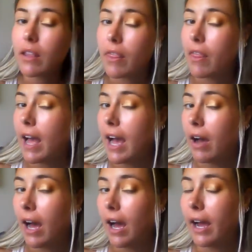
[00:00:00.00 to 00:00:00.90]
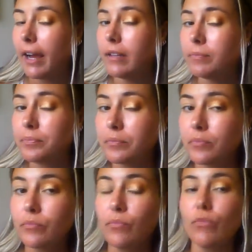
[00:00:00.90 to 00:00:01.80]
that eye.
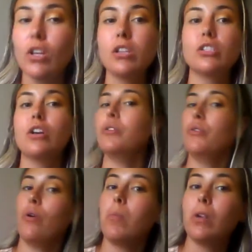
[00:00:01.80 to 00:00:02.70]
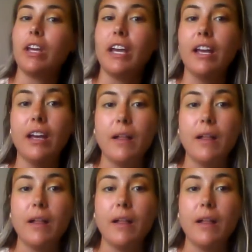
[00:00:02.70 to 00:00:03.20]
So normally